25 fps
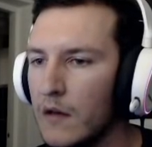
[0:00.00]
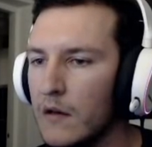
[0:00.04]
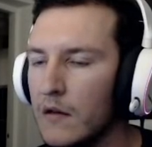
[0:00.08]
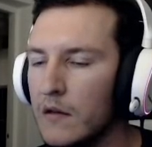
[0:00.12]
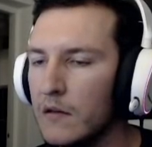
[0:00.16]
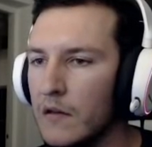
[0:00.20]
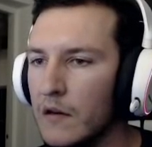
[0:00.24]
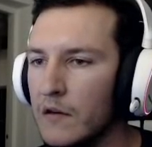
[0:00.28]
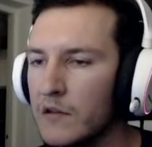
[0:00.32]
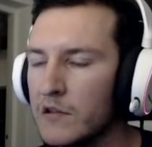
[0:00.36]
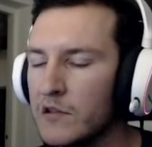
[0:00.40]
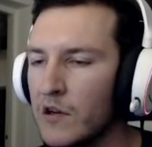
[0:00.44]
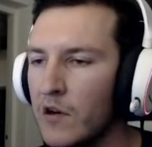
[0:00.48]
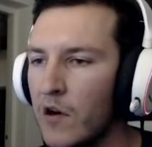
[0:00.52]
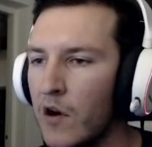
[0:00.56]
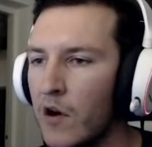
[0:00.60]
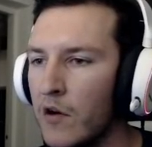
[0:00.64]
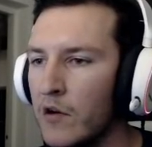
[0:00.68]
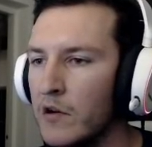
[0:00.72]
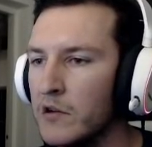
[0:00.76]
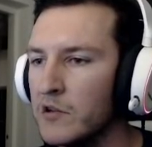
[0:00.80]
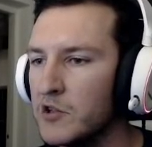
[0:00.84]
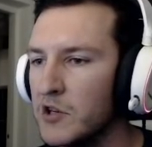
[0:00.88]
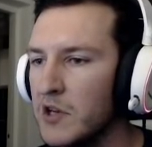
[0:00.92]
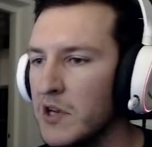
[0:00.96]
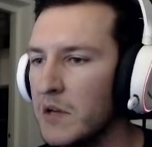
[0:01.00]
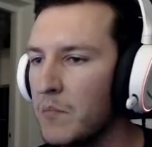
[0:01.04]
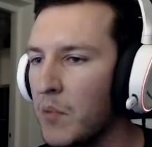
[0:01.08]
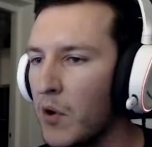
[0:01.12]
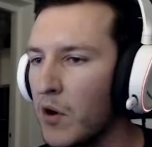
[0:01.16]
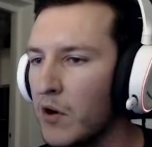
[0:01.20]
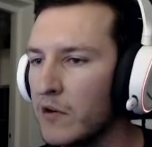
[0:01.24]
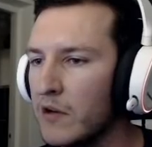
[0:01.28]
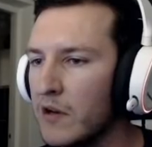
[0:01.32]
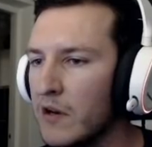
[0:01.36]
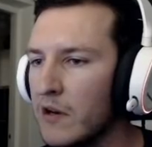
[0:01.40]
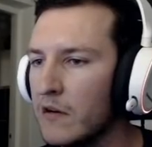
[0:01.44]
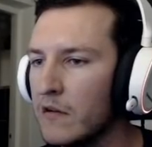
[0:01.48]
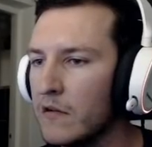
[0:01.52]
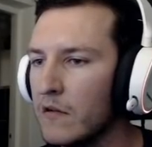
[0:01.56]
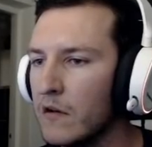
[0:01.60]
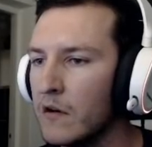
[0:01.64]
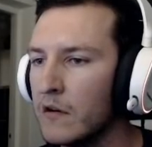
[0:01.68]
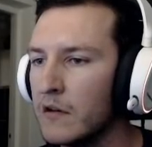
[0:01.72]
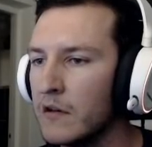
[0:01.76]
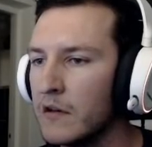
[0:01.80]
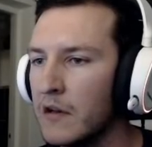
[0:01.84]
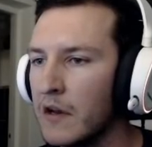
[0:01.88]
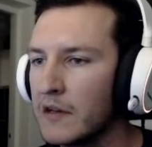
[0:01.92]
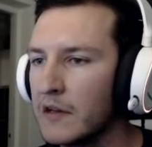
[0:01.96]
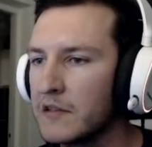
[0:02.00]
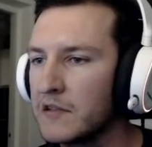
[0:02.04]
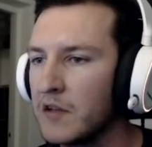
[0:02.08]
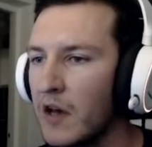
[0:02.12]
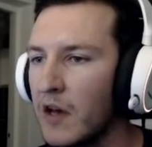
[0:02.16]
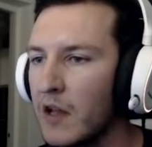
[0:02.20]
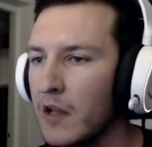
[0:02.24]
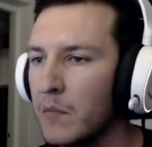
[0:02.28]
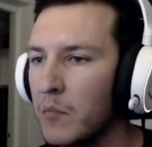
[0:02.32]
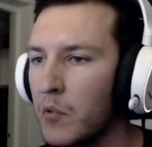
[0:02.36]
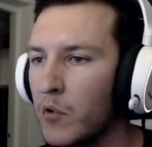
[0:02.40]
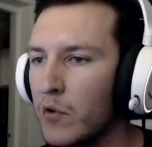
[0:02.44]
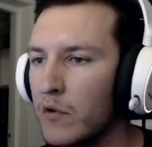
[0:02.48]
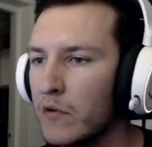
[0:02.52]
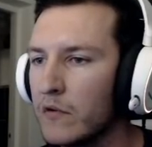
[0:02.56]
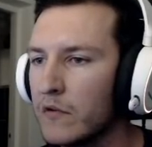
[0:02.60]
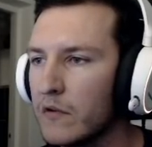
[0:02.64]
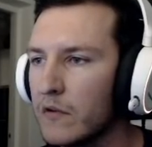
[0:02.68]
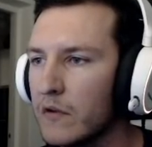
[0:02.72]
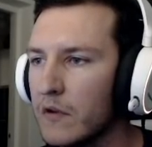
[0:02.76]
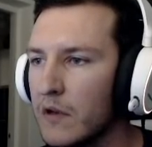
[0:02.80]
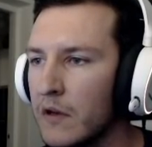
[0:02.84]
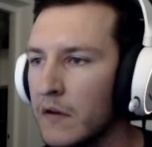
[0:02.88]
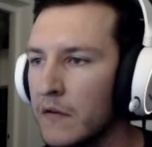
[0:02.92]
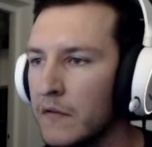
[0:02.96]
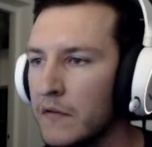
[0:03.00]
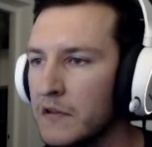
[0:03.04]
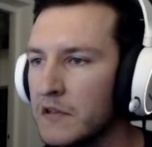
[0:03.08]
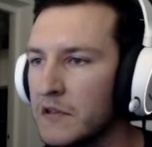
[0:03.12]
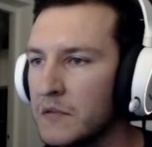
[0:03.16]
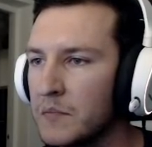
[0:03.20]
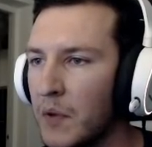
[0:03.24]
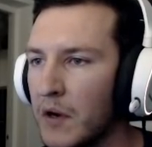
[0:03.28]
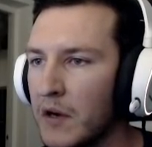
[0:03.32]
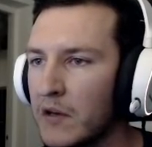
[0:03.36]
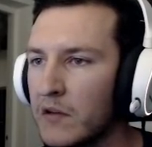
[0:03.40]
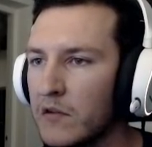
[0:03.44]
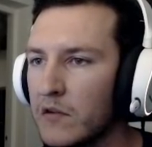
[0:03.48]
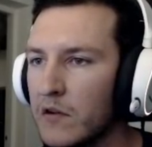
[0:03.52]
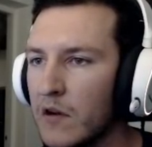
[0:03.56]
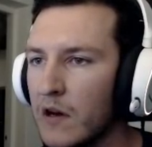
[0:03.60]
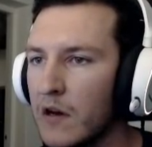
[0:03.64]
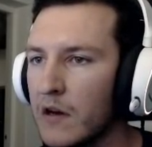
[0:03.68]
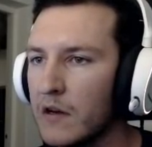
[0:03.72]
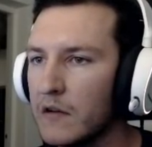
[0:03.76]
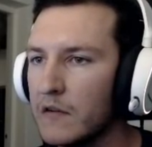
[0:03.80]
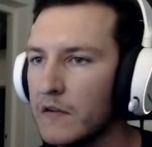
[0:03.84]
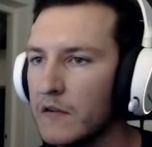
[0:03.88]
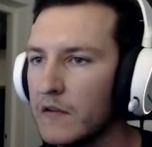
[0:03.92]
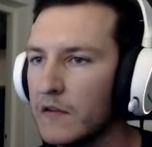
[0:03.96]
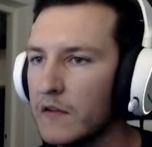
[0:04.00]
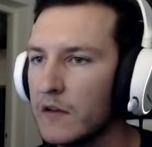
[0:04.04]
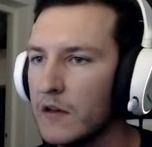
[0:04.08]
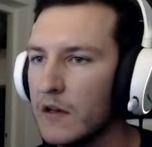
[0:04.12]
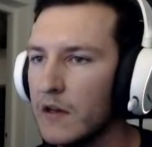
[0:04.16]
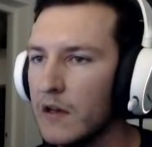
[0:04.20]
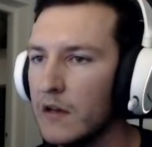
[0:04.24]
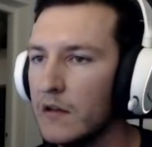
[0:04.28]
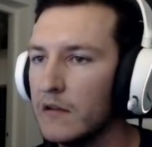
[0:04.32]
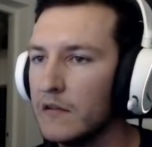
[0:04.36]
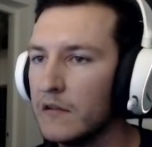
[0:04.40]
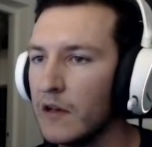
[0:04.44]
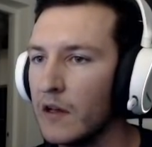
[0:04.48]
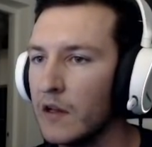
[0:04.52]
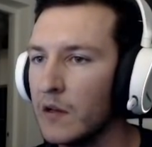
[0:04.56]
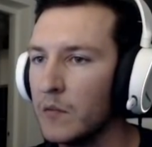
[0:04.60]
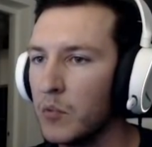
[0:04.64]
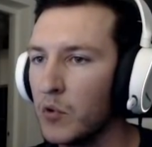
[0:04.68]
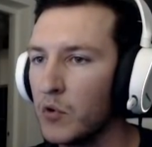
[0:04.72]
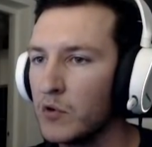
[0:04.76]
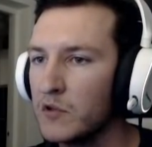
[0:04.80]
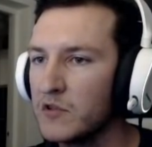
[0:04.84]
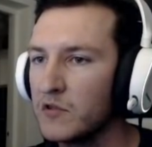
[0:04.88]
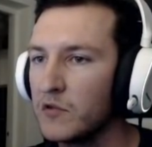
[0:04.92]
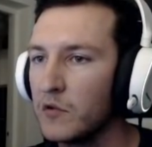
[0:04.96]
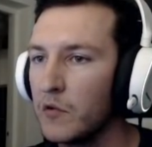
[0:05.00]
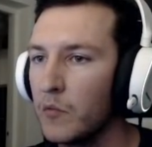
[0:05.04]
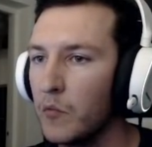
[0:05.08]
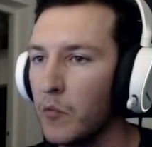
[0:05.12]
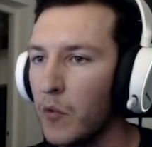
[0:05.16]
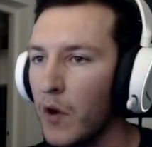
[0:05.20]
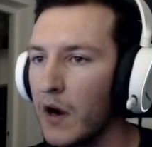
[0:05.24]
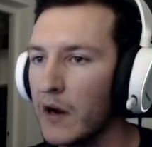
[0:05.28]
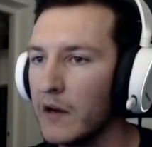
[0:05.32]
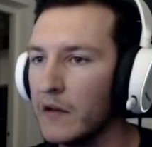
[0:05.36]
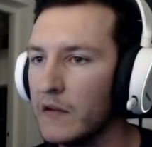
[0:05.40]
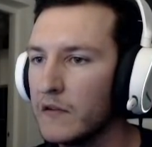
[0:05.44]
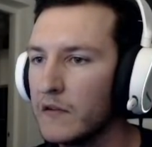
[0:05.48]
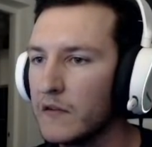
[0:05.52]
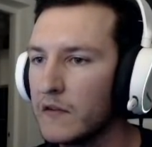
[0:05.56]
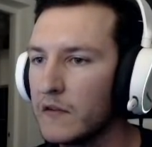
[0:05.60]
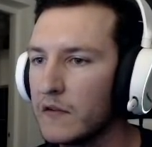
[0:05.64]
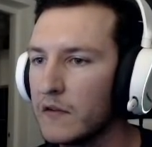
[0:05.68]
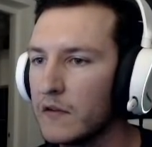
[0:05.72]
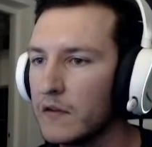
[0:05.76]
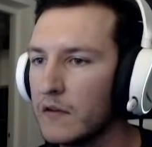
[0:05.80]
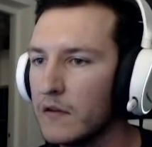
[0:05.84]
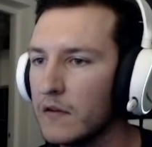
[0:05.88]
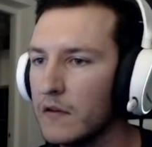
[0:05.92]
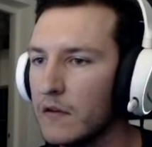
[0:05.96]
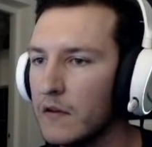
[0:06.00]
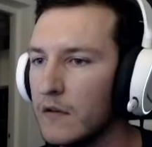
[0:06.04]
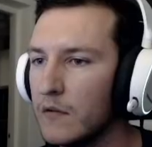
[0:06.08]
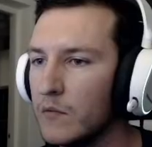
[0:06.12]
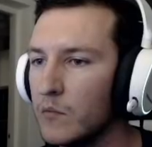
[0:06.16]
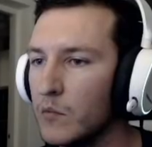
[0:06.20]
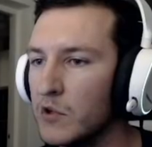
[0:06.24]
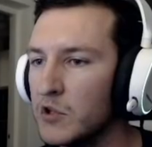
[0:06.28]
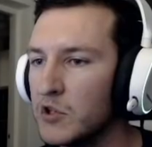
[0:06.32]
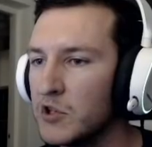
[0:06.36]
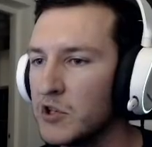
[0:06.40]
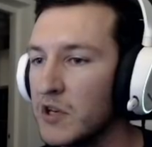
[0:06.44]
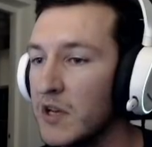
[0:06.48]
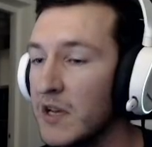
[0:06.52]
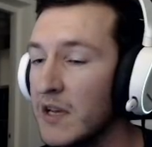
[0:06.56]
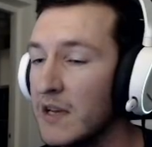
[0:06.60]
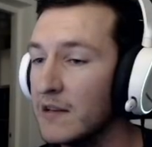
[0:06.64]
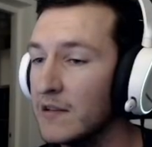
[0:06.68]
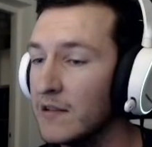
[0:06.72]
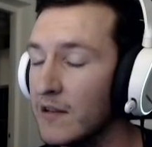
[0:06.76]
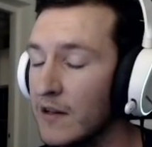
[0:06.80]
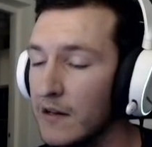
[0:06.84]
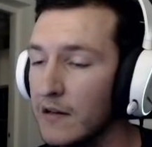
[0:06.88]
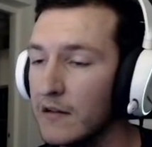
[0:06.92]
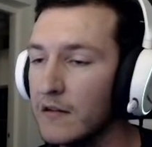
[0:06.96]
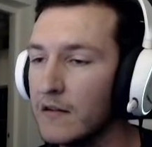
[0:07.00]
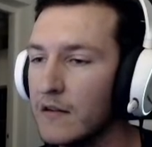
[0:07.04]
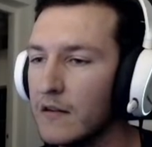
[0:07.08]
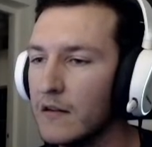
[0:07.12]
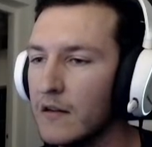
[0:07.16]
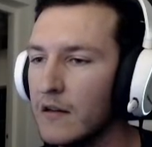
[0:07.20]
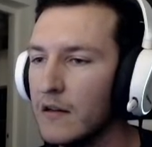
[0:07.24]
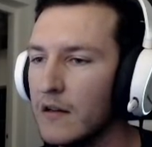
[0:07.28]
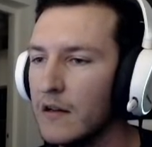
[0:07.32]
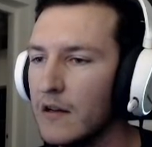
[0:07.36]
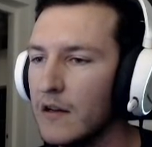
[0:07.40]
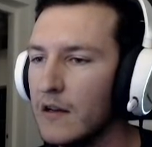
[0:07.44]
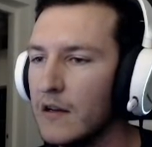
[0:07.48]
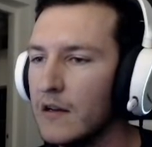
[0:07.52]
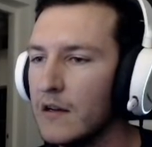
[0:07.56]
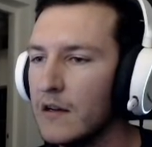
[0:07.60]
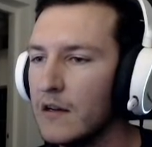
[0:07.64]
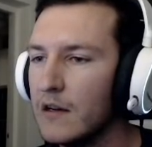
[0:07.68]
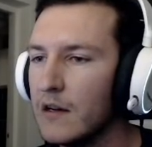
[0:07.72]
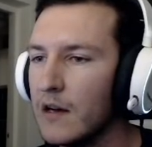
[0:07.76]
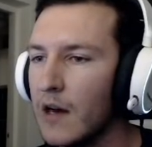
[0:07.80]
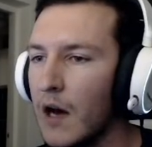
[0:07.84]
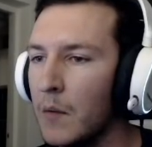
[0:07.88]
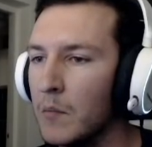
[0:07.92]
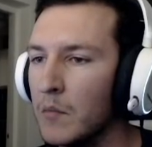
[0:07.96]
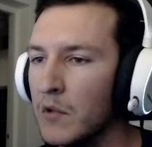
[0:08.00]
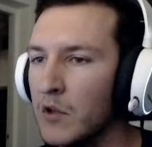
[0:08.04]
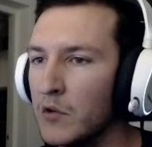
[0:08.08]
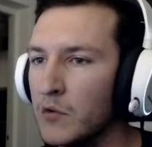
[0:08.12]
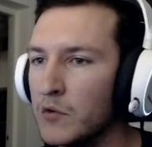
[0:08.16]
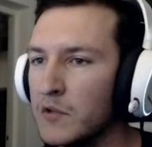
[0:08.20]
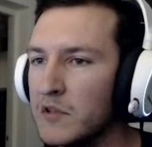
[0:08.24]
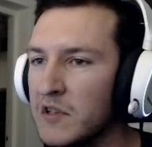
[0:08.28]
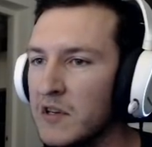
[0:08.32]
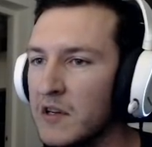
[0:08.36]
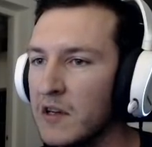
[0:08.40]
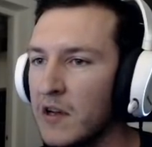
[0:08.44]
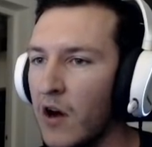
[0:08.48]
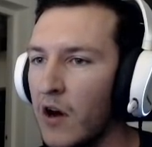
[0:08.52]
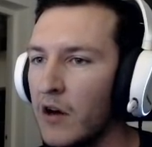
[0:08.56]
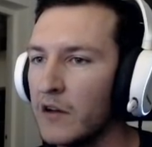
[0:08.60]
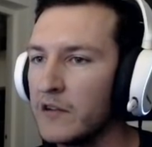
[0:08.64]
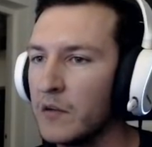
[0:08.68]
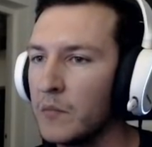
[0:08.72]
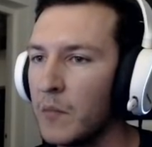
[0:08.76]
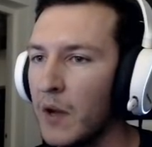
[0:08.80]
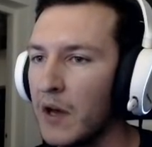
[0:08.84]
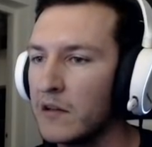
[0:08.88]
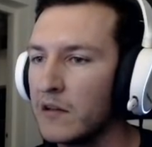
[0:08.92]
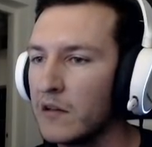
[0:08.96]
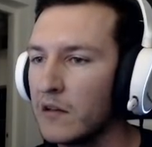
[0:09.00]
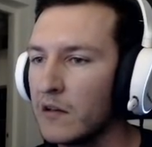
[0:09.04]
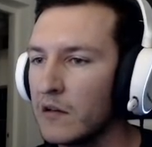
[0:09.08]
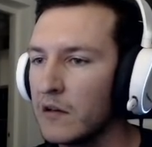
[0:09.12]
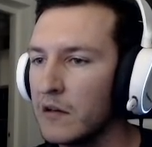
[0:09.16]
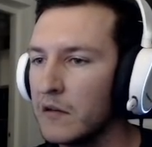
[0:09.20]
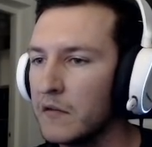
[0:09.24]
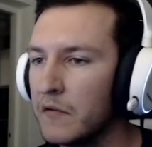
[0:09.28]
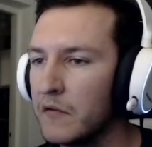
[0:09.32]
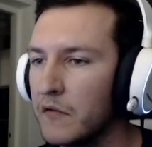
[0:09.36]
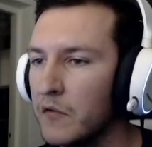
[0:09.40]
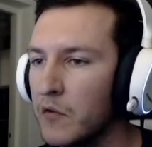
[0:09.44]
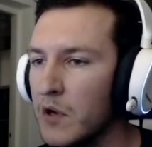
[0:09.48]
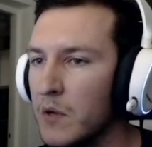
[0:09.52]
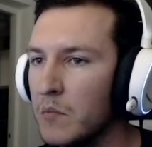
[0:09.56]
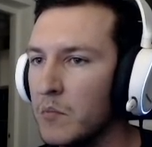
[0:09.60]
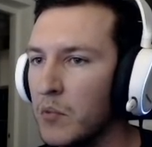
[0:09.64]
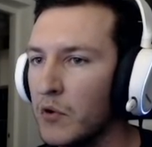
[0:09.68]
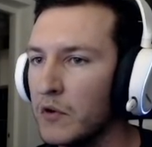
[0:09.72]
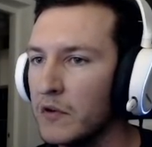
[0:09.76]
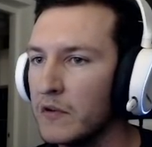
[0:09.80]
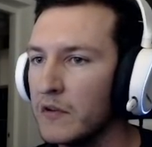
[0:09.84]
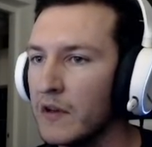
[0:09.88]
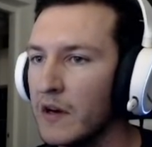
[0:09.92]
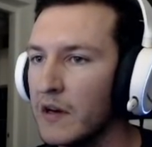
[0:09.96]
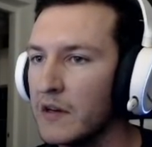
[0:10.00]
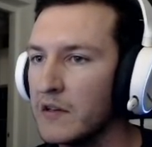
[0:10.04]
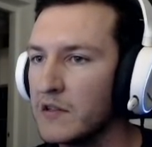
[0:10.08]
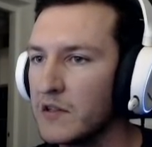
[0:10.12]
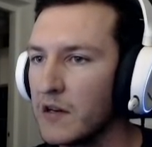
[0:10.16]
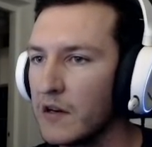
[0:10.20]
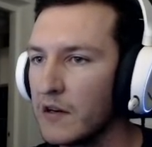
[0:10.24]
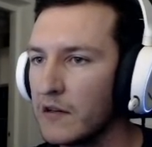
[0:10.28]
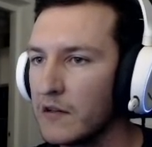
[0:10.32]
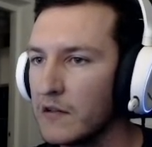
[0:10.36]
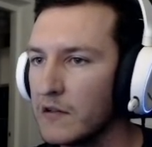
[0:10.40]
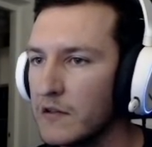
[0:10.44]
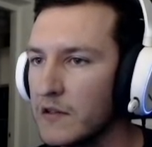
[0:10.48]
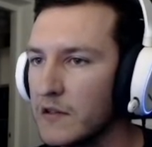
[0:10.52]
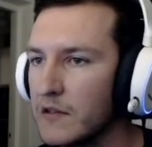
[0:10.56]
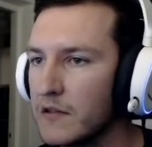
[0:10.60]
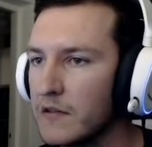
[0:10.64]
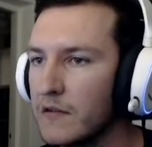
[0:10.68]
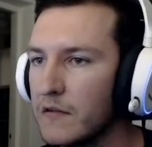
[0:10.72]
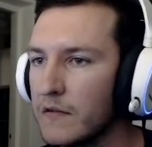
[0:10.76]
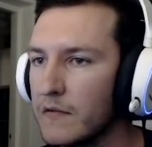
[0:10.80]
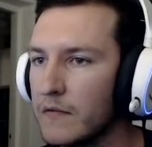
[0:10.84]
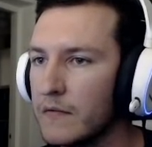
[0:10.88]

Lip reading: There's a RNG part here on the next teleport. If Spectre Knight teleports to the right, which he did, I'm losing automatically 3.9 seconds.